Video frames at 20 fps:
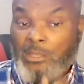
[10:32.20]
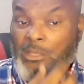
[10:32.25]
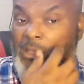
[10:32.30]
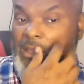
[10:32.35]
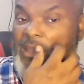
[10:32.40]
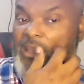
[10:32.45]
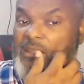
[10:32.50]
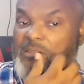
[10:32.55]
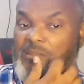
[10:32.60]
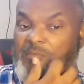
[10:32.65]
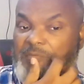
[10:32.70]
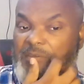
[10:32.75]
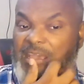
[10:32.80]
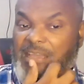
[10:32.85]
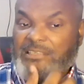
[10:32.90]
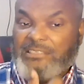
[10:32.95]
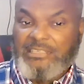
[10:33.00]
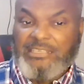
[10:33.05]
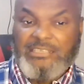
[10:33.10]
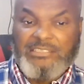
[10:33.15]
And the
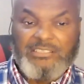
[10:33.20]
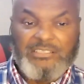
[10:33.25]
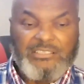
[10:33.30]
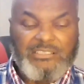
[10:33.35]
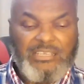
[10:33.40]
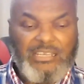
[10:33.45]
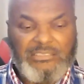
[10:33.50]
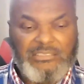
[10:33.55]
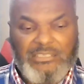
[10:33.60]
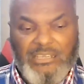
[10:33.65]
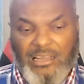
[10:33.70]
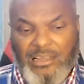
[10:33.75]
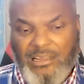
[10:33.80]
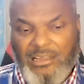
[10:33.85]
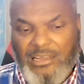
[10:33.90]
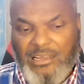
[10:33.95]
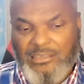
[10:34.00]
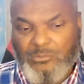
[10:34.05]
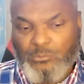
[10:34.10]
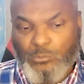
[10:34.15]
fact is, is that
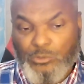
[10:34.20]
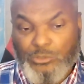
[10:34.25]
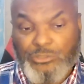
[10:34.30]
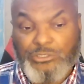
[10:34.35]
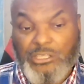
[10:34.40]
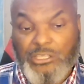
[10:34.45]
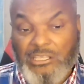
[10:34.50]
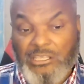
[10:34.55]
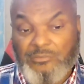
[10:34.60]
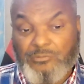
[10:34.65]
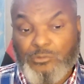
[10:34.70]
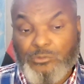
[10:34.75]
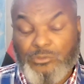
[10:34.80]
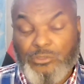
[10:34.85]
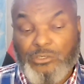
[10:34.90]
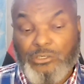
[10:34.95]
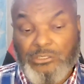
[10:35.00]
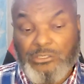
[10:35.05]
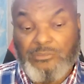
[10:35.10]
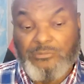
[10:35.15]
God wants to give you the
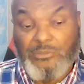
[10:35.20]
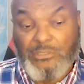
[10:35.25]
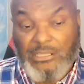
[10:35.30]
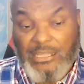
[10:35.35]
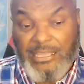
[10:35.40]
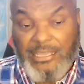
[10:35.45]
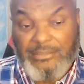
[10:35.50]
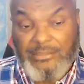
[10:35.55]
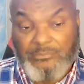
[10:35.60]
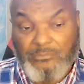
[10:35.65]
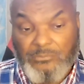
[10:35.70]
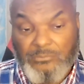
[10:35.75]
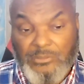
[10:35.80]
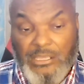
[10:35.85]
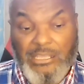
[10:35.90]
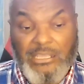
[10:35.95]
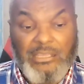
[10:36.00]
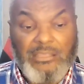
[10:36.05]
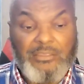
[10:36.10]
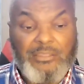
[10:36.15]
good of the land. The
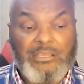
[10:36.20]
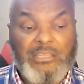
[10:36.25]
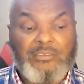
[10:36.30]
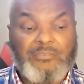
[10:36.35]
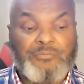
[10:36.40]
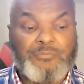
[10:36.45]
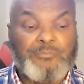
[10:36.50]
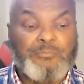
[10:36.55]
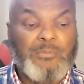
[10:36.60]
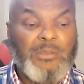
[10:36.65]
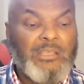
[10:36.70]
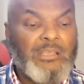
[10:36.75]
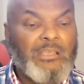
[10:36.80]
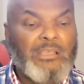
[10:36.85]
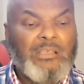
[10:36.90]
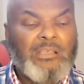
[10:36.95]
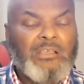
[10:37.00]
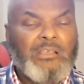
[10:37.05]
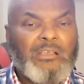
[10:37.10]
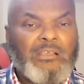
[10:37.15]
heathen have
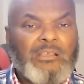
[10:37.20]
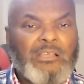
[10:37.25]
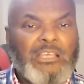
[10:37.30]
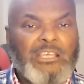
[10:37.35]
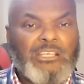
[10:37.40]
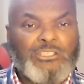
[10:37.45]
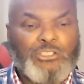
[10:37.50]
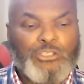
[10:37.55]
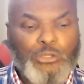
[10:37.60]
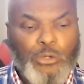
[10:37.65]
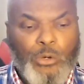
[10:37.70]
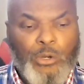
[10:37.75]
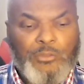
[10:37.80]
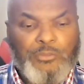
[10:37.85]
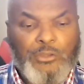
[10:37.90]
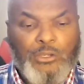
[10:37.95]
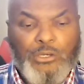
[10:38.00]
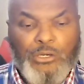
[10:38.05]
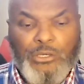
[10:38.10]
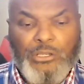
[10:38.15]
enjoyed
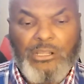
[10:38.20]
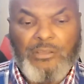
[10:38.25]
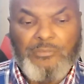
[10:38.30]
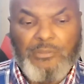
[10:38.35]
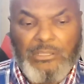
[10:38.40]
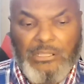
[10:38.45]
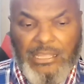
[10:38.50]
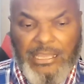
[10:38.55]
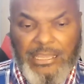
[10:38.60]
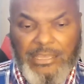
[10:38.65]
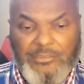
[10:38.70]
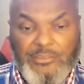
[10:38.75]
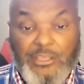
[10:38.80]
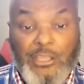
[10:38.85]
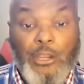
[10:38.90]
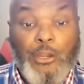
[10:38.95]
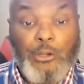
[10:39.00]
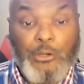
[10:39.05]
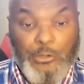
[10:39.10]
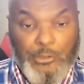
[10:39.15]
the good of the land,
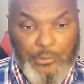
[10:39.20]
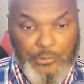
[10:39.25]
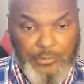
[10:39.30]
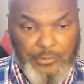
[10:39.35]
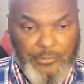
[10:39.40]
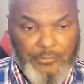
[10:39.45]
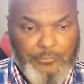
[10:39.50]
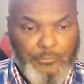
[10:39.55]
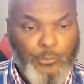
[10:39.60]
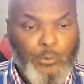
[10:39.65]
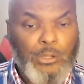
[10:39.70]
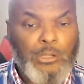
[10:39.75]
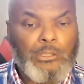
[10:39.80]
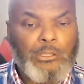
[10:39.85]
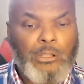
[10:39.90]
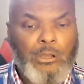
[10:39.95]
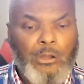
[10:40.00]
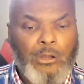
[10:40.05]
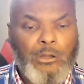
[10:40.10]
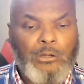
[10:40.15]
the earth, for a
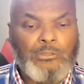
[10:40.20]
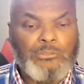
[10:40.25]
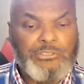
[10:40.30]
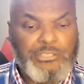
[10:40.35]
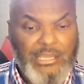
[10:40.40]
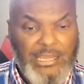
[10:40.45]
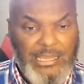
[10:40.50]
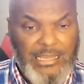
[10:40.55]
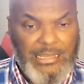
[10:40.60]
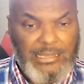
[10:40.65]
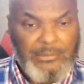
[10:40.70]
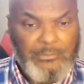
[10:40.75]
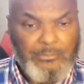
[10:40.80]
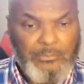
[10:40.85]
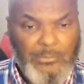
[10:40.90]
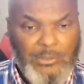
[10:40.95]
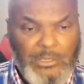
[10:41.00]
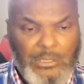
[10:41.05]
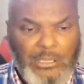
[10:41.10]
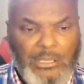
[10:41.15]
long time.
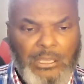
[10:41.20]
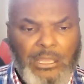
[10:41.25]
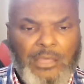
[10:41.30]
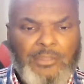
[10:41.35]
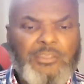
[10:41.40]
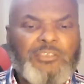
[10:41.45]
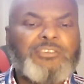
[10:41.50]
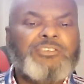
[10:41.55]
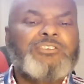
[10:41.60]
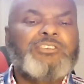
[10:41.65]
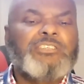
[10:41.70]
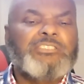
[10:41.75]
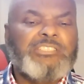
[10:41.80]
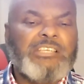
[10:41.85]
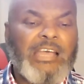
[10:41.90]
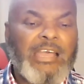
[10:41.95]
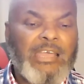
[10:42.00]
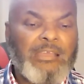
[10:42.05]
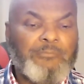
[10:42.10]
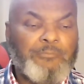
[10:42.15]
And this is a
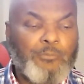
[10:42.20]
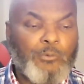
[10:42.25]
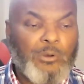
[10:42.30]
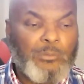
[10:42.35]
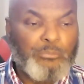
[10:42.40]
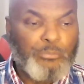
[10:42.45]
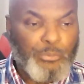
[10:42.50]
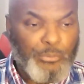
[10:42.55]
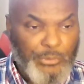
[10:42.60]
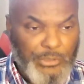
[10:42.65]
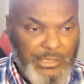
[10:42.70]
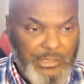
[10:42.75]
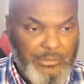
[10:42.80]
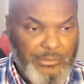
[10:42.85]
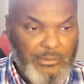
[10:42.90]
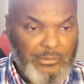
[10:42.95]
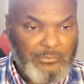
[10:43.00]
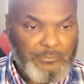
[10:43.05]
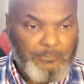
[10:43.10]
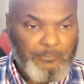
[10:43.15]
time for a
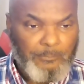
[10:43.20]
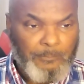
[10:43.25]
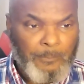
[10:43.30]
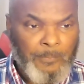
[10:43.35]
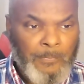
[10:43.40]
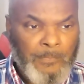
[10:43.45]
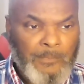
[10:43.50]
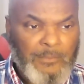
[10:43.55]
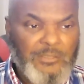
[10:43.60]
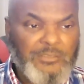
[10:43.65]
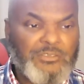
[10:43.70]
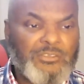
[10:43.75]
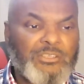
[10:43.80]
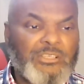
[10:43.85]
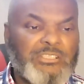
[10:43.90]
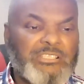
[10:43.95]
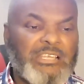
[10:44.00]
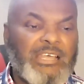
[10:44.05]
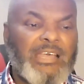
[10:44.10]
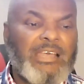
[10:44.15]
breather. This is
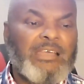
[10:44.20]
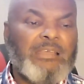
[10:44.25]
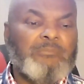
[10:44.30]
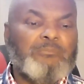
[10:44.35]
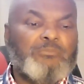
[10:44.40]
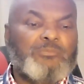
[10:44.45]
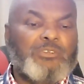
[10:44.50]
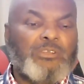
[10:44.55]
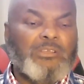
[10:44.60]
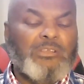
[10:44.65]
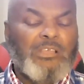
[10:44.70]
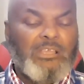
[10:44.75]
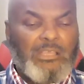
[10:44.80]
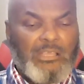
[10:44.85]
a time to